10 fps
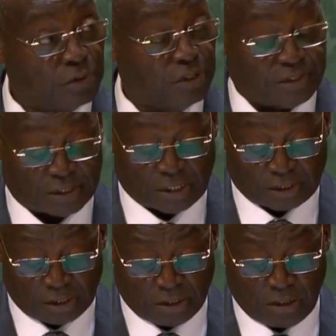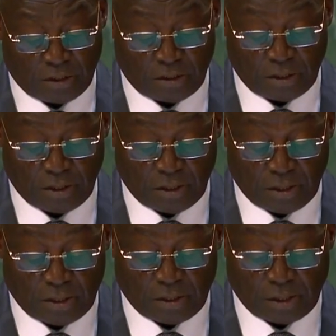in order to
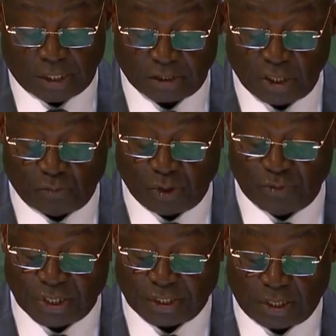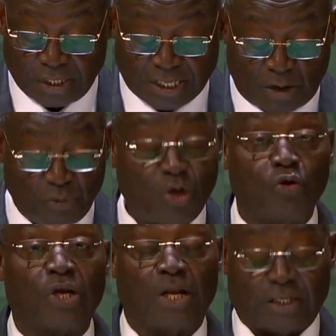boost the resilience of our
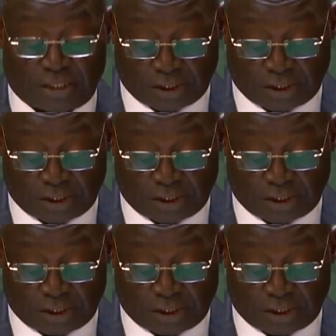population.